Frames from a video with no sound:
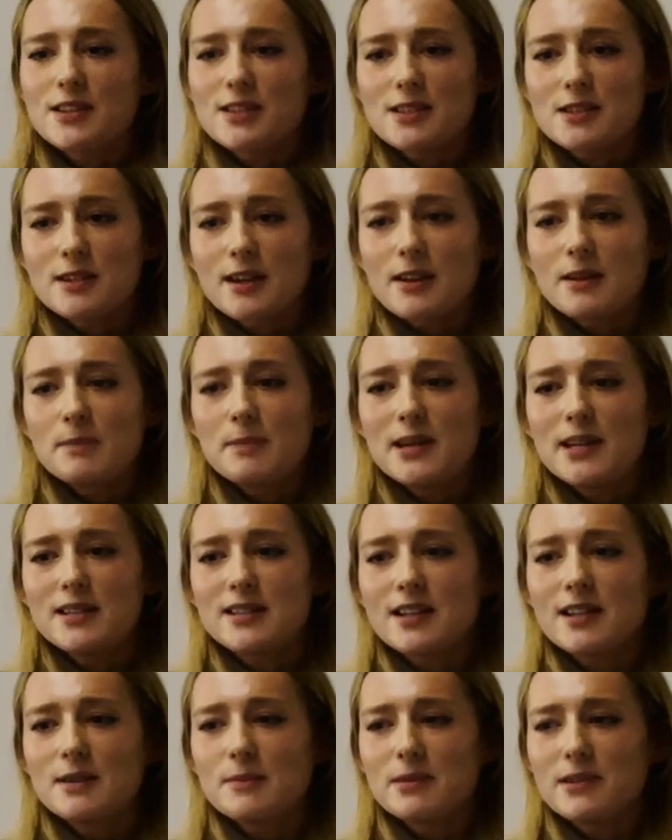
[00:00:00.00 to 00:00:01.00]
has kind of piqued
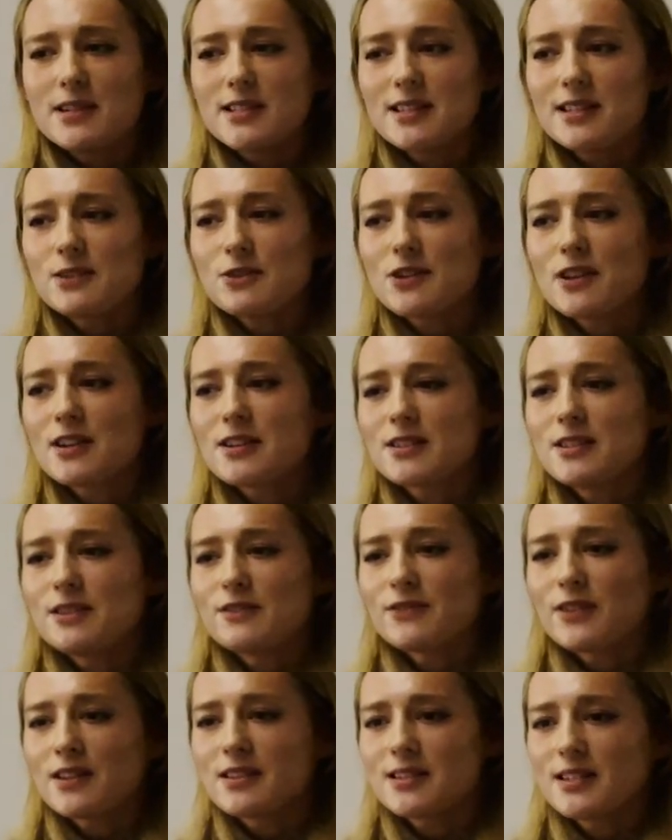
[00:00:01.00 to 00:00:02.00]
anybody's interest and you
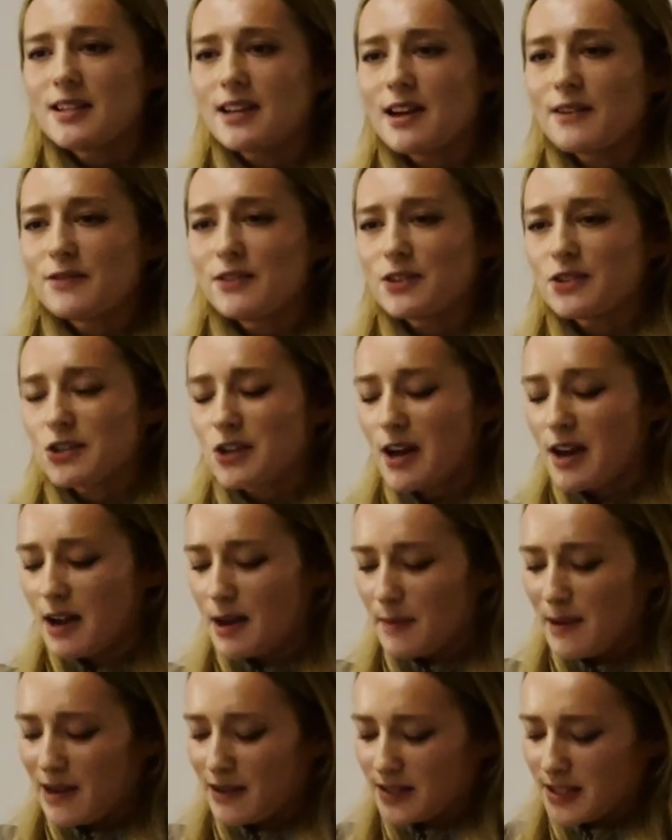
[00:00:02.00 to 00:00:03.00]
fancy having a chat
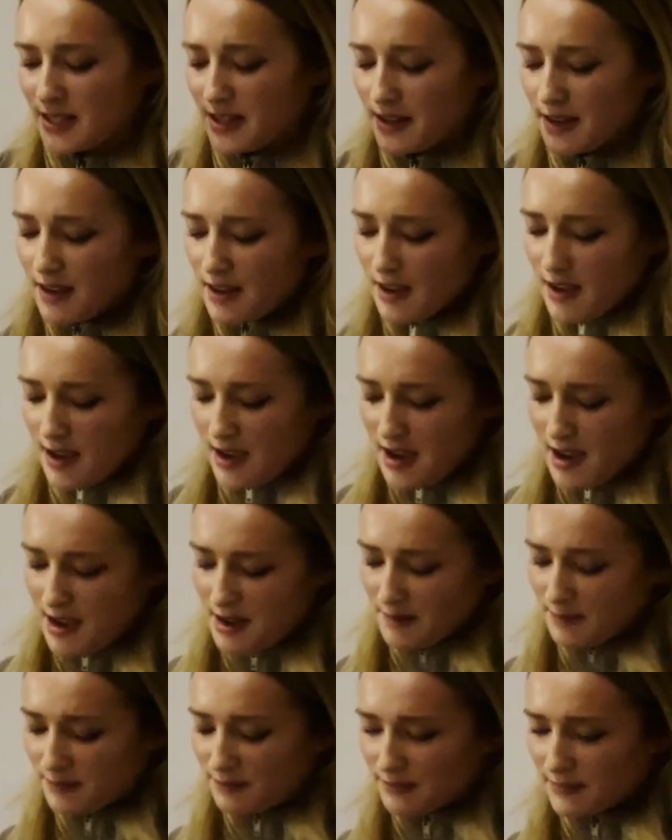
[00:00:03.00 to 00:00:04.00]
about it,
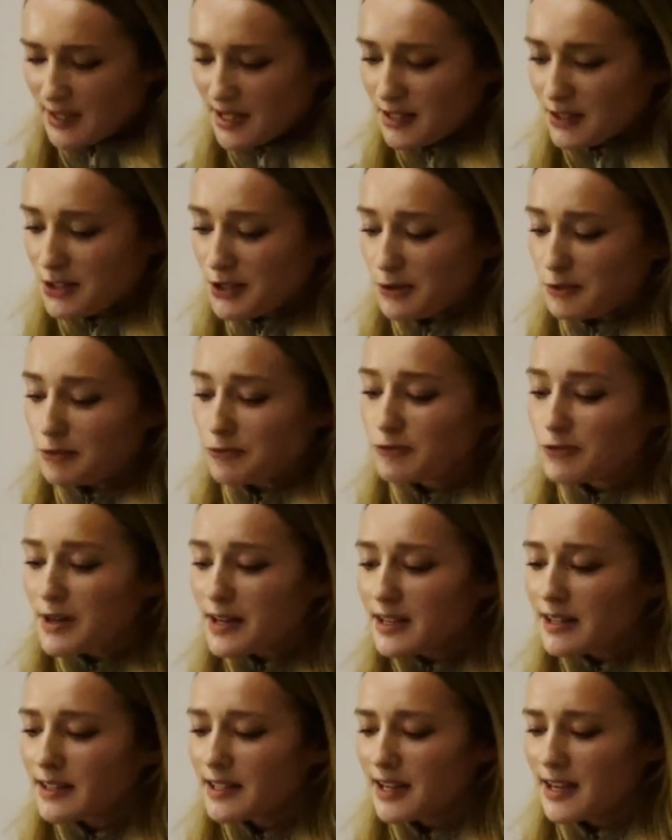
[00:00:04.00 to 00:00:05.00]
it's a
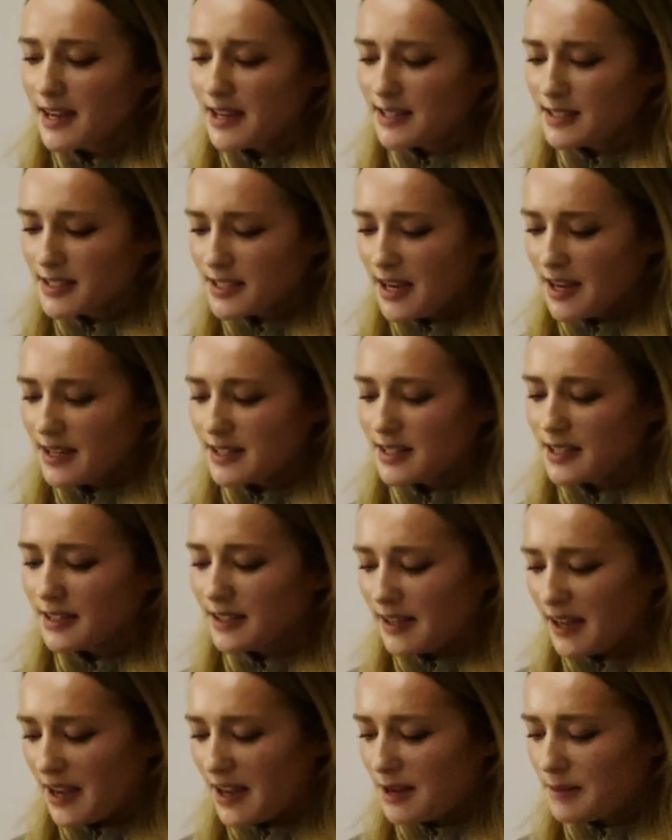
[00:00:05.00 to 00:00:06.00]
really exciting
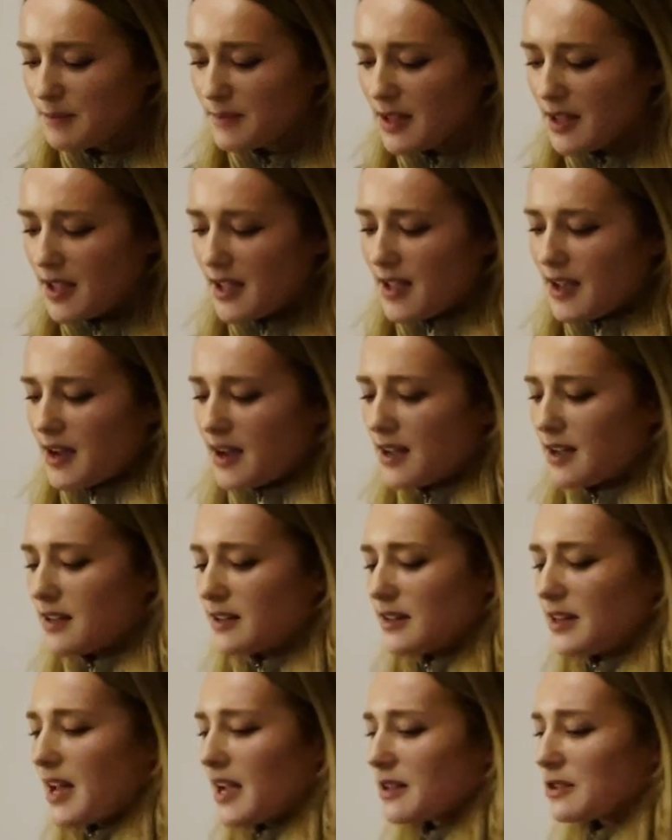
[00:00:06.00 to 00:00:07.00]
game,
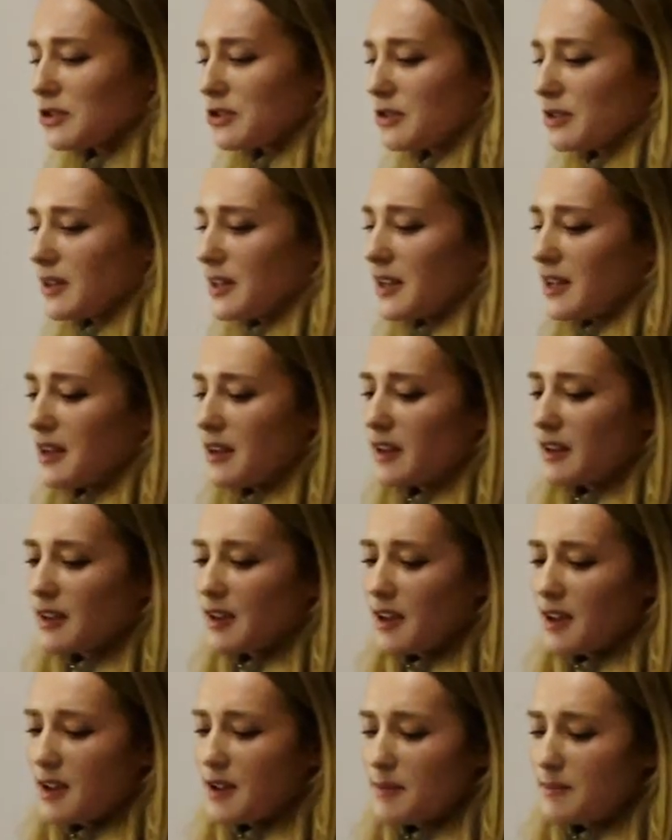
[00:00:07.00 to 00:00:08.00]
and naturally,
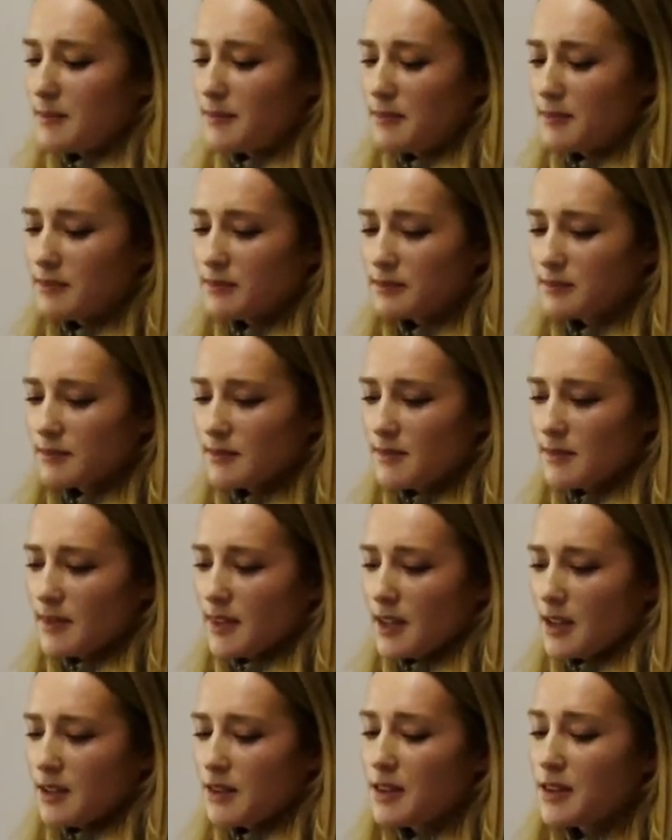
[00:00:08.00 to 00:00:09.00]

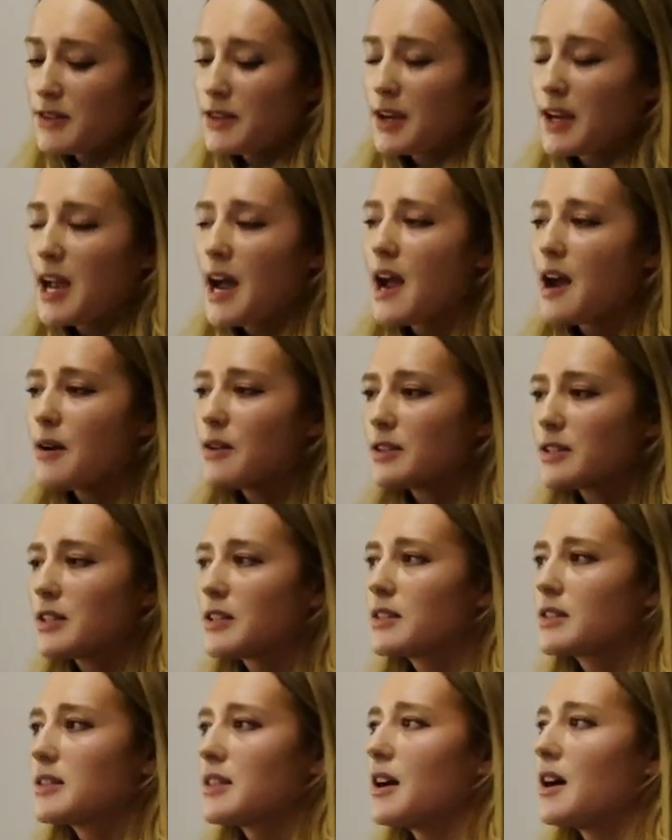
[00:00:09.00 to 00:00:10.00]
the
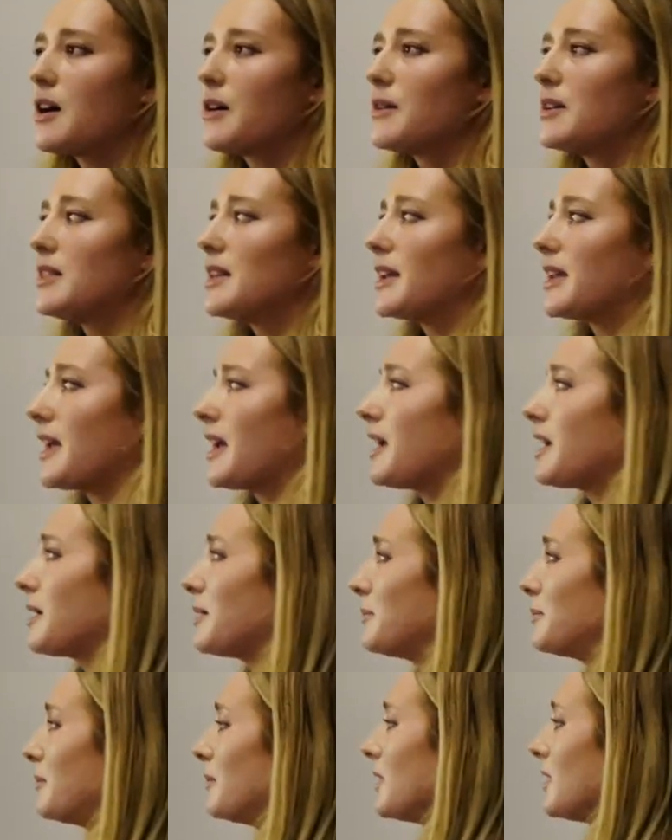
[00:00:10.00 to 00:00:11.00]
characters that are in the
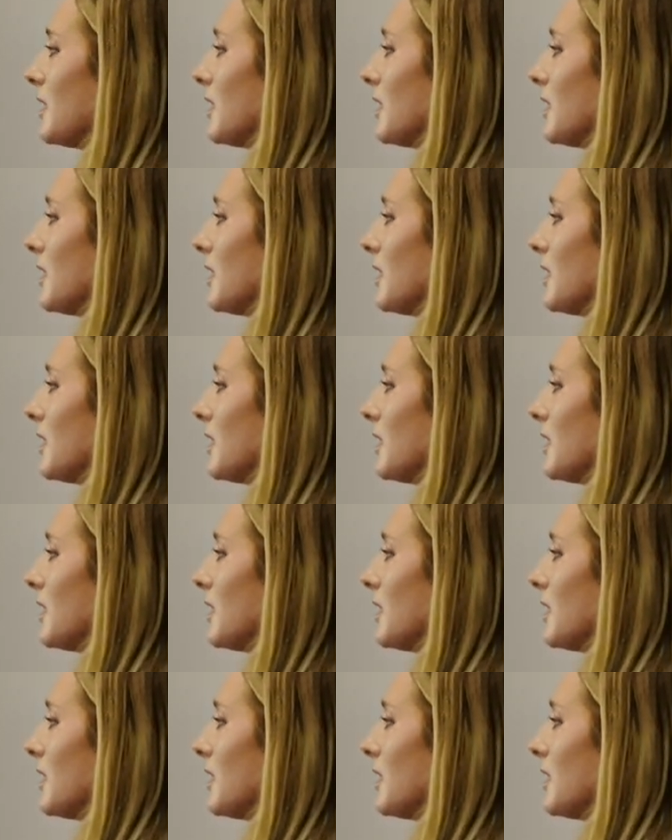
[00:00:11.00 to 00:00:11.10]
game.